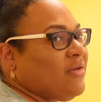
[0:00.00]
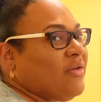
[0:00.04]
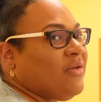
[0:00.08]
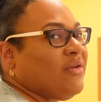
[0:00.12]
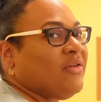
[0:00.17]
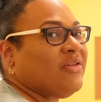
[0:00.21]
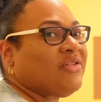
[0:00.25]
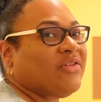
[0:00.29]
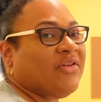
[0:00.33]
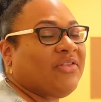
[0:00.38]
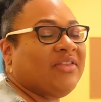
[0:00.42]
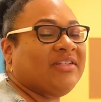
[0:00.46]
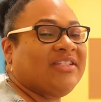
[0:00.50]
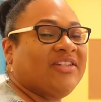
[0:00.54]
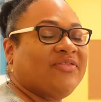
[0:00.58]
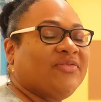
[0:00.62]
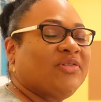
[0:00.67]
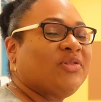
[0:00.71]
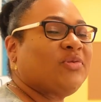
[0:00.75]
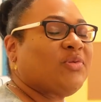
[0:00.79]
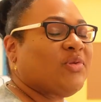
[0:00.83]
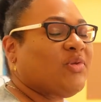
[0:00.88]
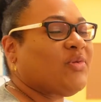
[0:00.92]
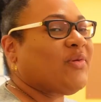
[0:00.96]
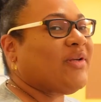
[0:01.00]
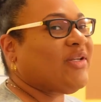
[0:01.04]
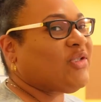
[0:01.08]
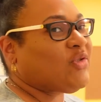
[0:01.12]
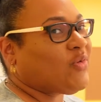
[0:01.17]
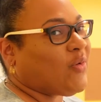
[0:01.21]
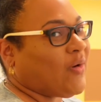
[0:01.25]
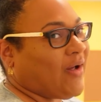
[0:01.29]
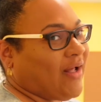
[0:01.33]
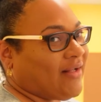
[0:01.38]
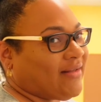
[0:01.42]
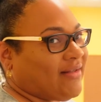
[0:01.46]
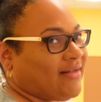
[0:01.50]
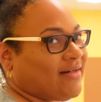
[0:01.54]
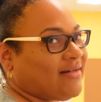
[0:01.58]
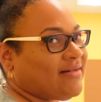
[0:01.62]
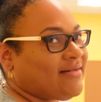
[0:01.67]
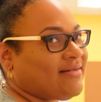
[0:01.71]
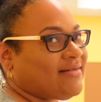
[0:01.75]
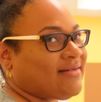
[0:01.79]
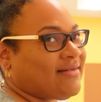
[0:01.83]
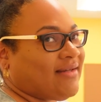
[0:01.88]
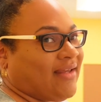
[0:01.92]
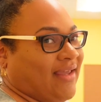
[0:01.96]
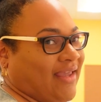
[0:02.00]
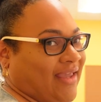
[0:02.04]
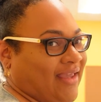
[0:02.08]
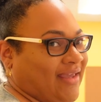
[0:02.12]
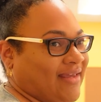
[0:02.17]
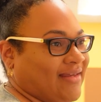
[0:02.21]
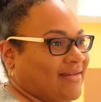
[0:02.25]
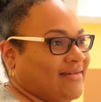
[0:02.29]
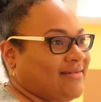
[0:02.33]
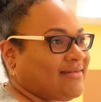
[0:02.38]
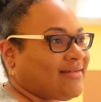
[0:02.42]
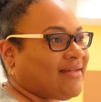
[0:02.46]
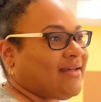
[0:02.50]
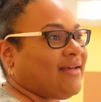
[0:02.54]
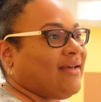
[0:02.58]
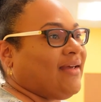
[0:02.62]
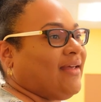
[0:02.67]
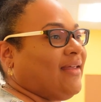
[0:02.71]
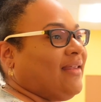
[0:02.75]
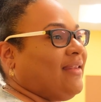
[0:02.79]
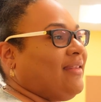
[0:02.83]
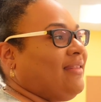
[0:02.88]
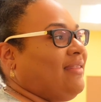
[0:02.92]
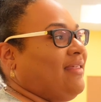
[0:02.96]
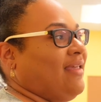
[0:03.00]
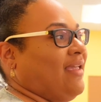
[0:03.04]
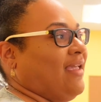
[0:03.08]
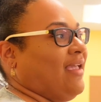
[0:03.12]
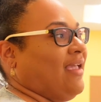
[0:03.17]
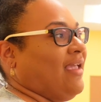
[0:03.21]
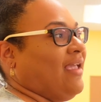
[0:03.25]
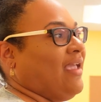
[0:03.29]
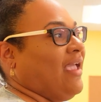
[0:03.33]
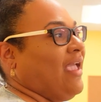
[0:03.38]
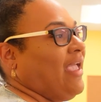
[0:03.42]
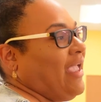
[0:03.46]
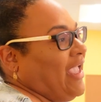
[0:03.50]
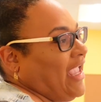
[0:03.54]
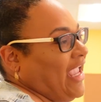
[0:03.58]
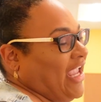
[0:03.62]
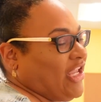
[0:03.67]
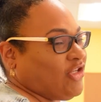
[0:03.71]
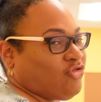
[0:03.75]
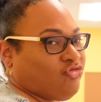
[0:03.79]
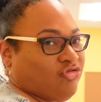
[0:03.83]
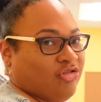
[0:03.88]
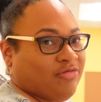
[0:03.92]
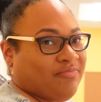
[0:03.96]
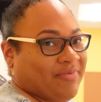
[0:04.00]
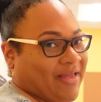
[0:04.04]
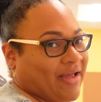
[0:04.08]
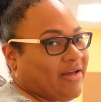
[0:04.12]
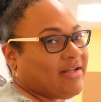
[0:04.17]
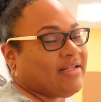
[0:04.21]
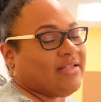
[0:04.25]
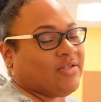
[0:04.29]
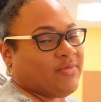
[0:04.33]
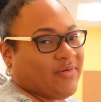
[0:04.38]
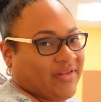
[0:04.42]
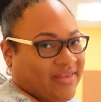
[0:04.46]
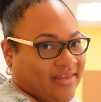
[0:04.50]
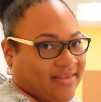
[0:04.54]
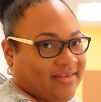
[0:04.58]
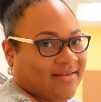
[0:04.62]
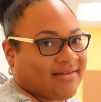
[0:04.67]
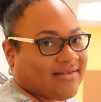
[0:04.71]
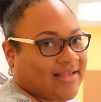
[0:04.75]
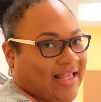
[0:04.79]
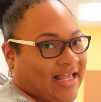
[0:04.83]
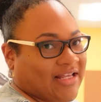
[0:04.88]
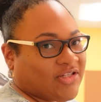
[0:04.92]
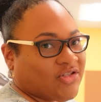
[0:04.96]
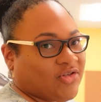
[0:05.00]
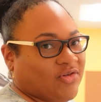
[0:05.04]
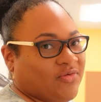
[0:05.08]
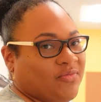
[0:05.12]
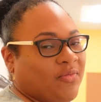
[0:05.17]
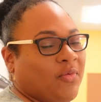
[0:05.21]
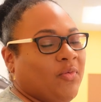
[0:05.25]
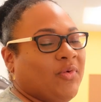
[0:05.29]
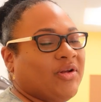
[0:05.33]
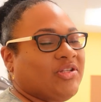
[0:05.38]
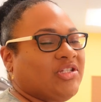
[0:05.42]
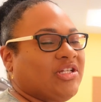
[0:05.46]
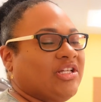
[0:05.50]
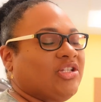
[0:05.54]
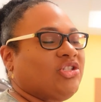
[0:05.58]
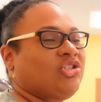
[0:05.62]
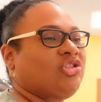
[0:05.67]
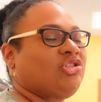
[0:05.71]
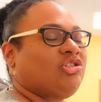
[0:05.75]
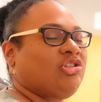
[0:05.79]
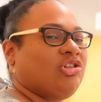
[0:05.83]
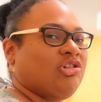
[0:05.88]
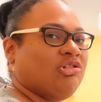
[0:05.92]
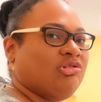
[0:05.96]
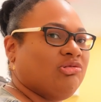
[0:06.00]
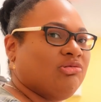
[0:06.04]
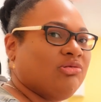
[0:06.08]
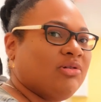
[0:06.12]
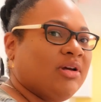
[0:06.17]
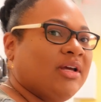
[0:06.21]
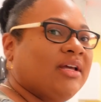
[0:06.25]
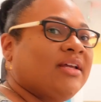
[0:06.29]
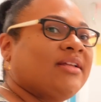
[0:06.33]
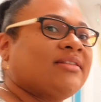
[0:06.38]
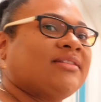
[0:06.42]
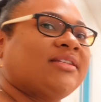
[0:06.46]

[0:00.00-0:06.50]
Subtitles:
So the difference between toddlers is the age group that is within this classroom, which is 2 to